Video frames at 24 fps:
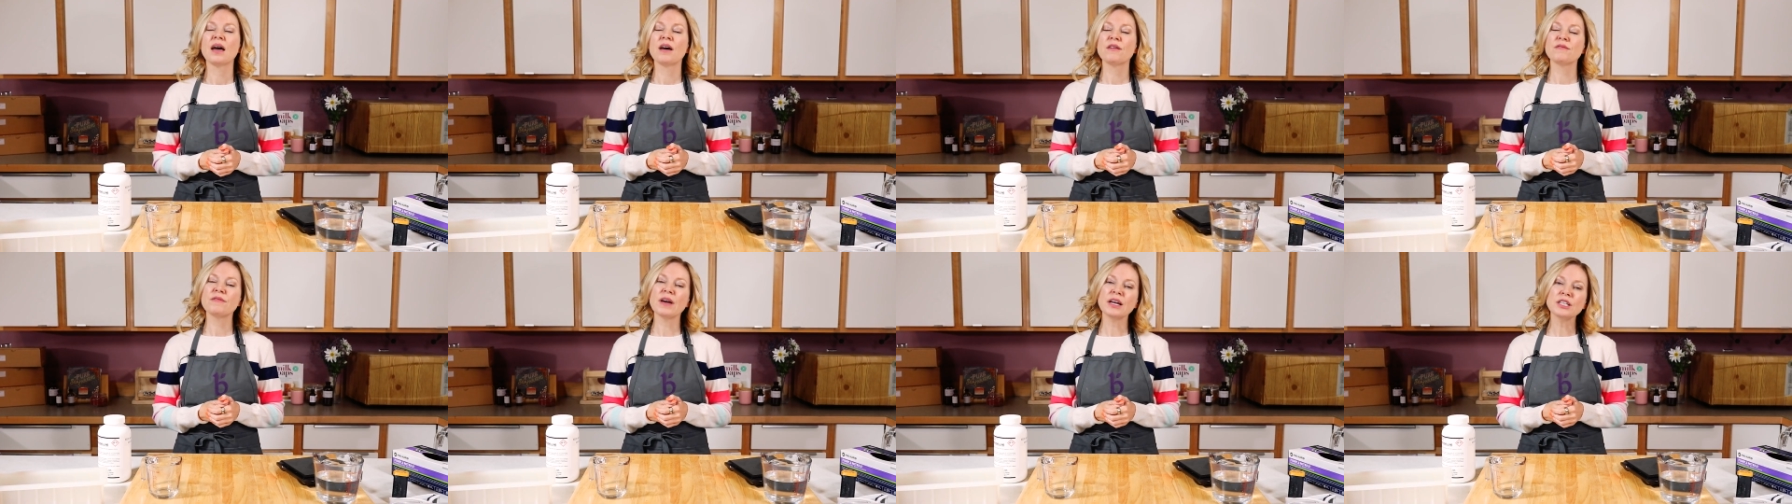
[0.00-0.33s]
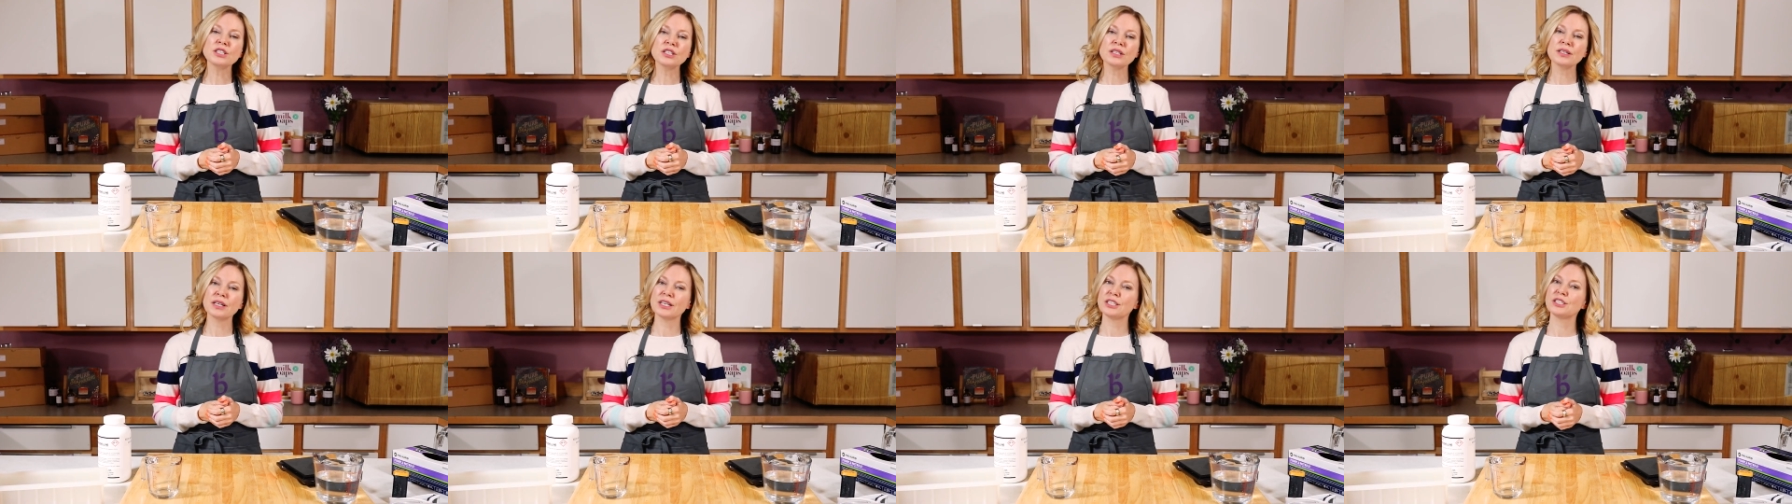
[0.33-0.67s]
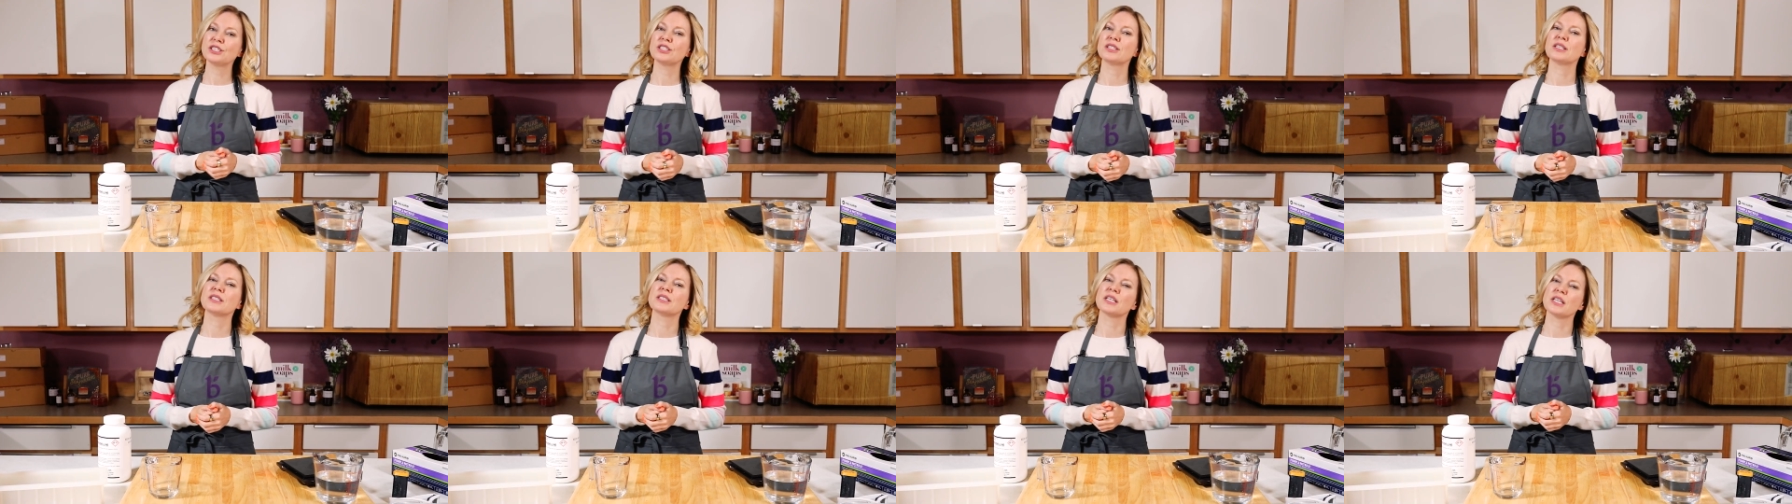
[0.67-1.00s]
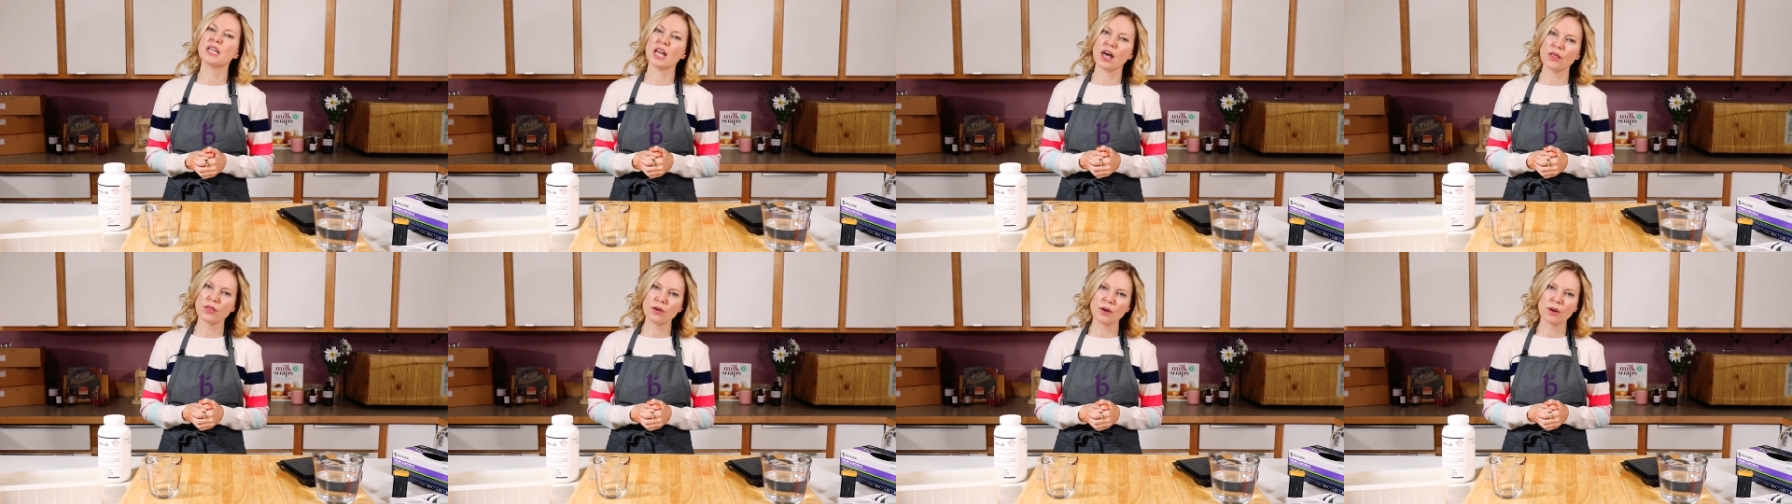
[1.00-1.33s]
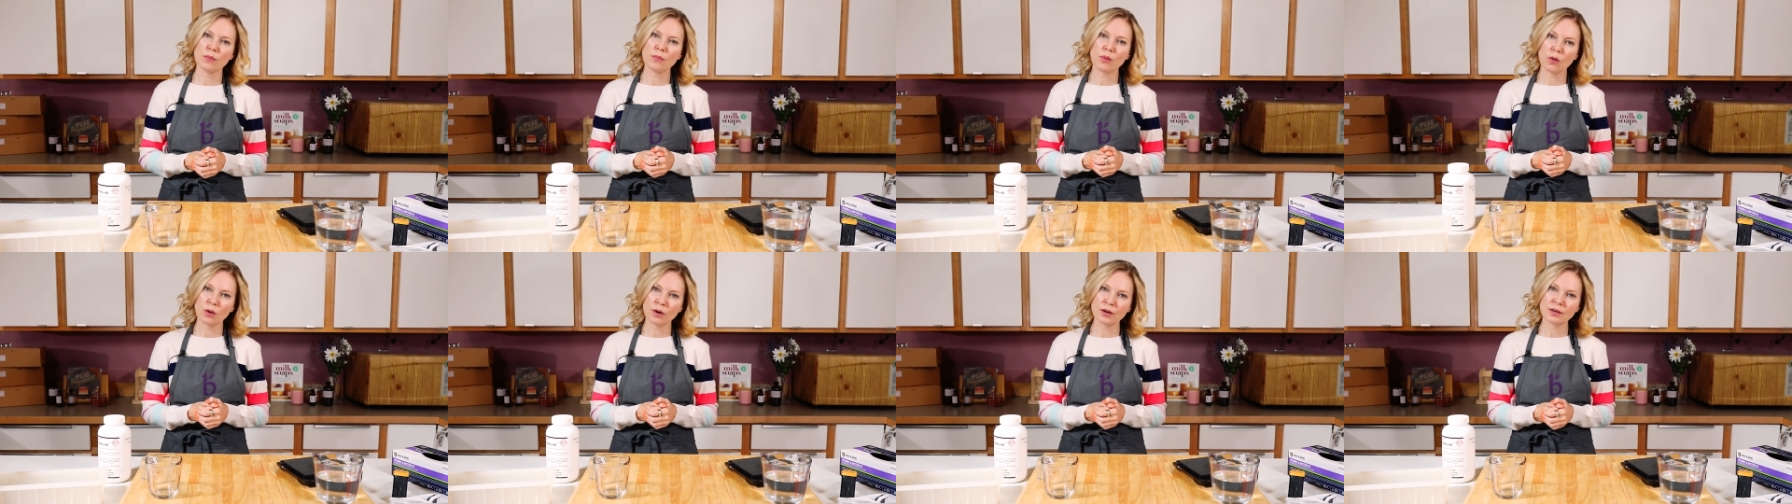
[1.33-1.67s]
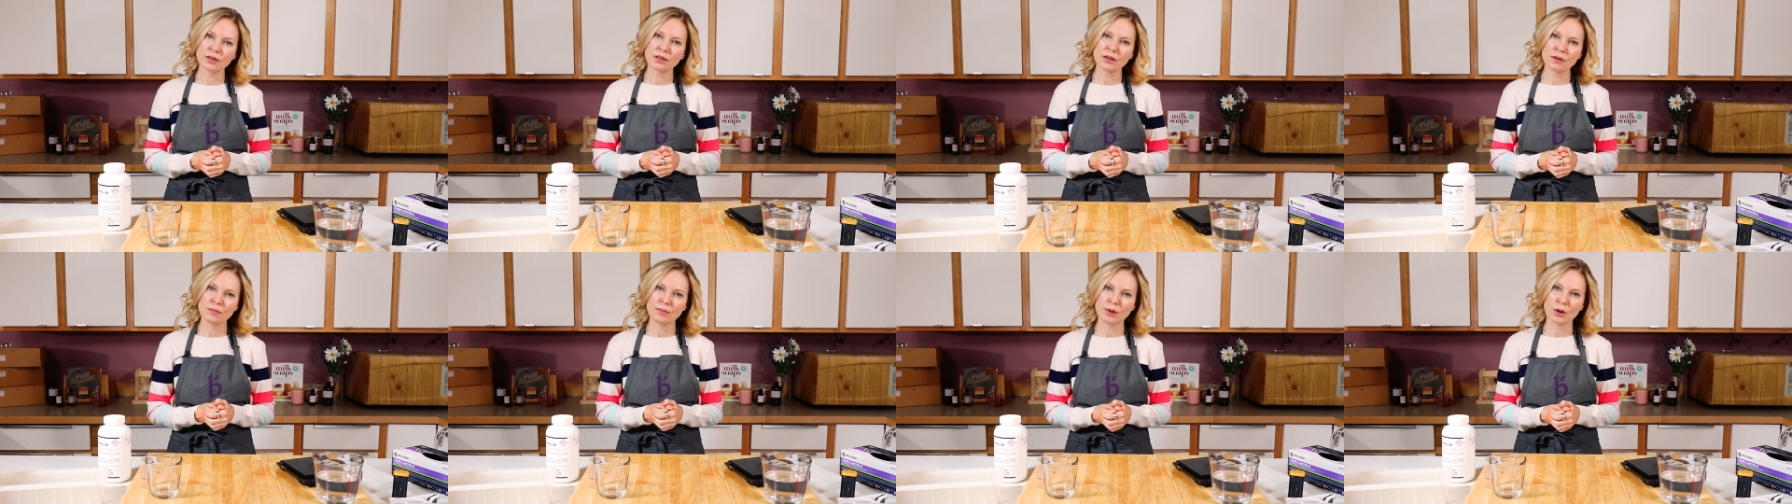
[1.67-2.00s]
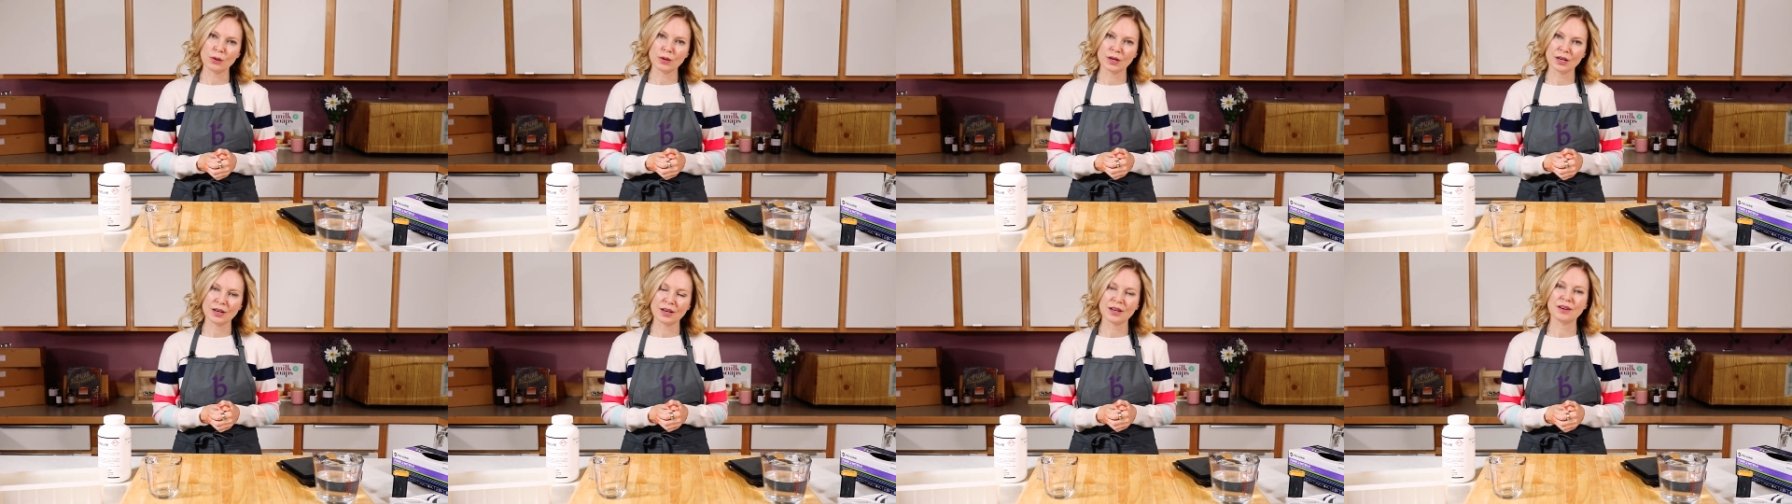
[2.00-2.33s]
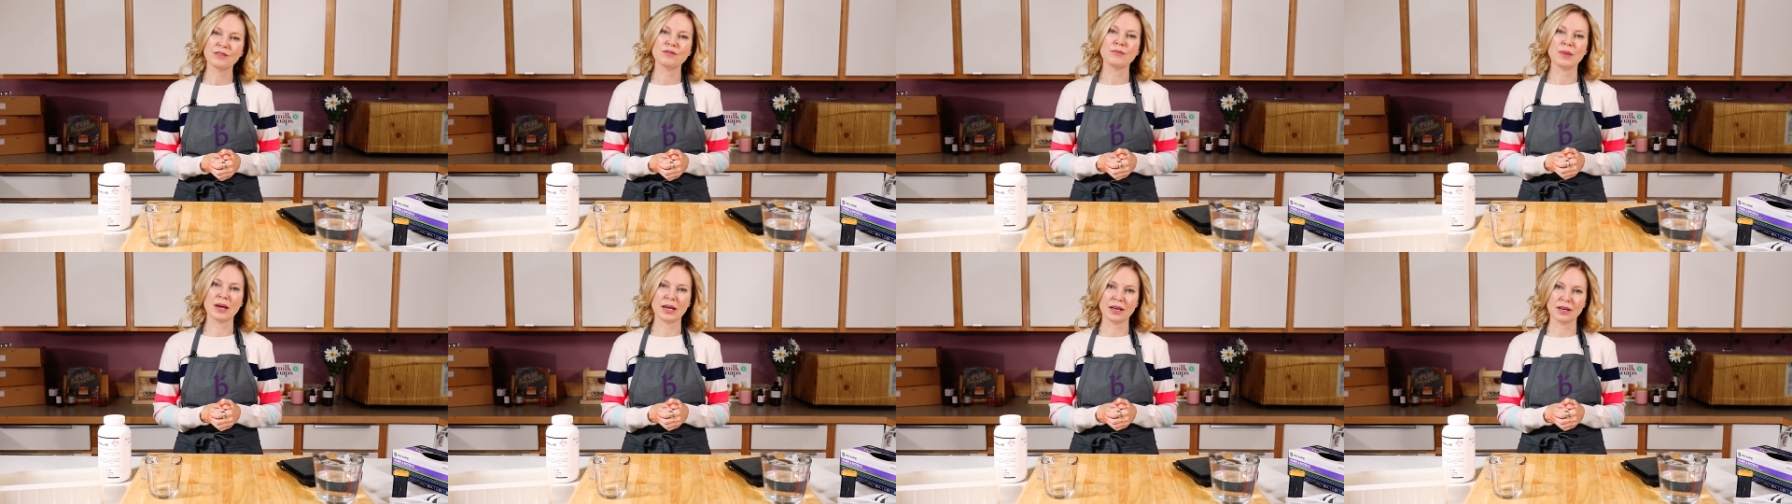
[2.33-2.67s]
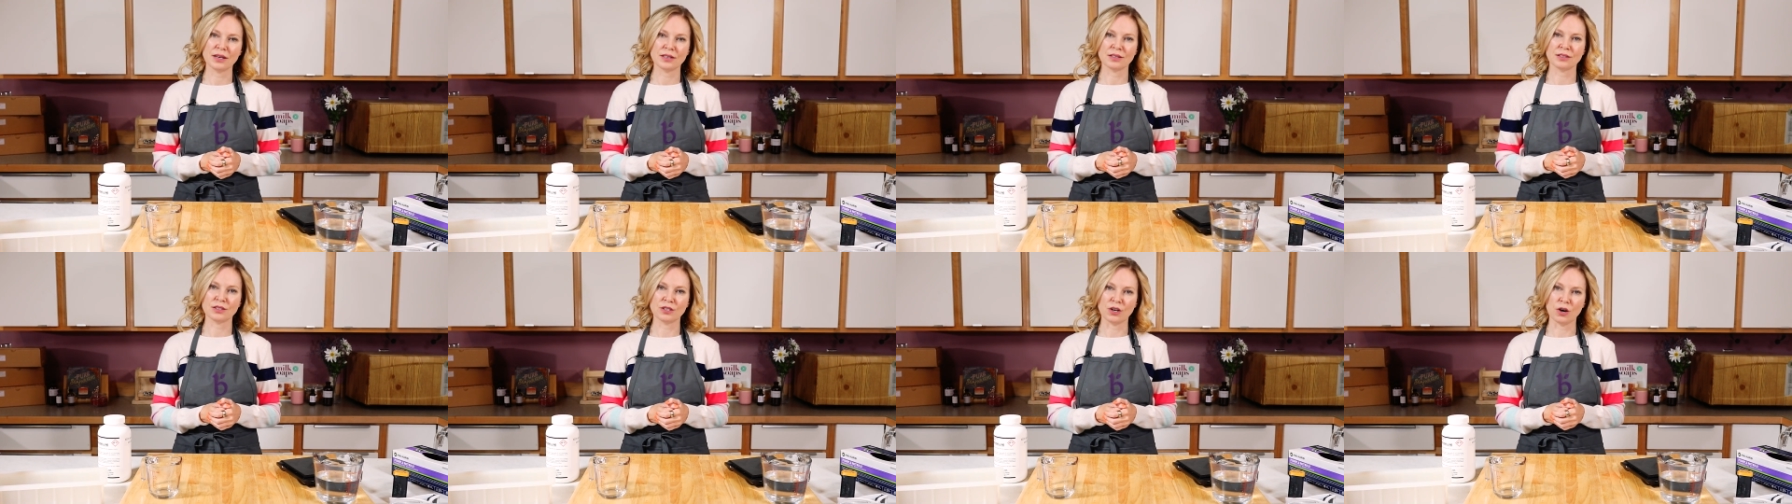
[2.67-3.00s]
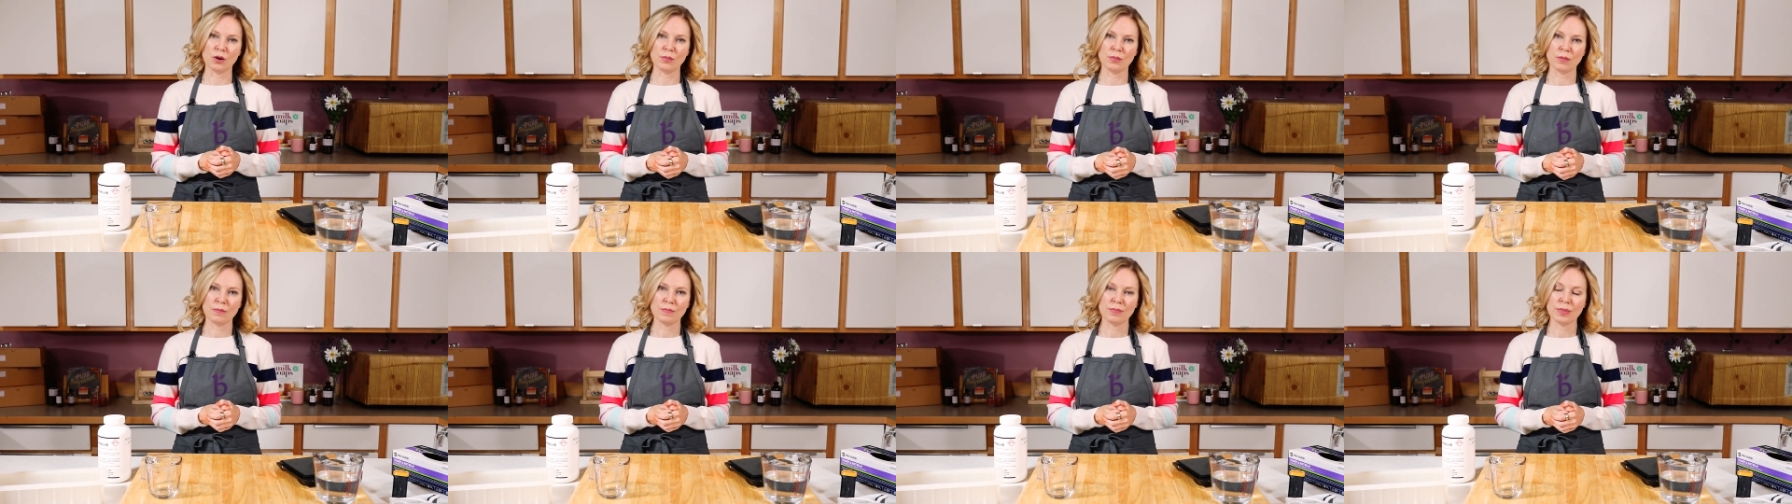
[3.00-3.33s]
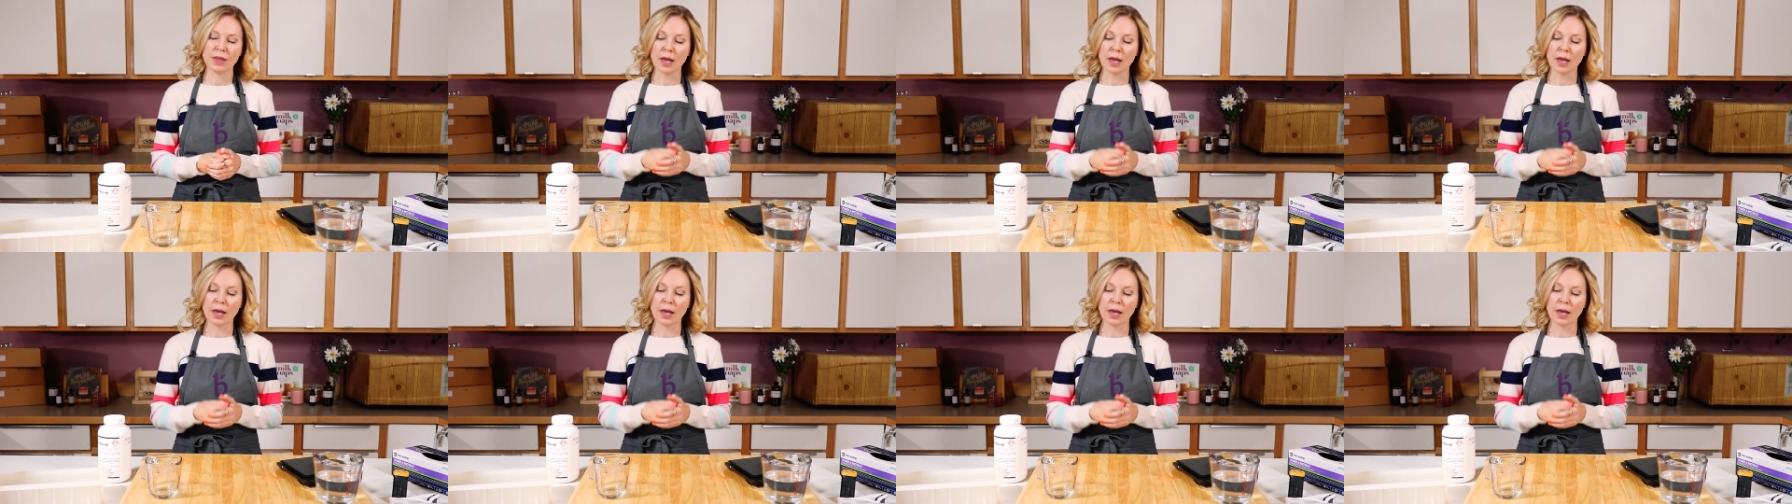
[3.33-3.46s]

Ventilation is another important component of making soap.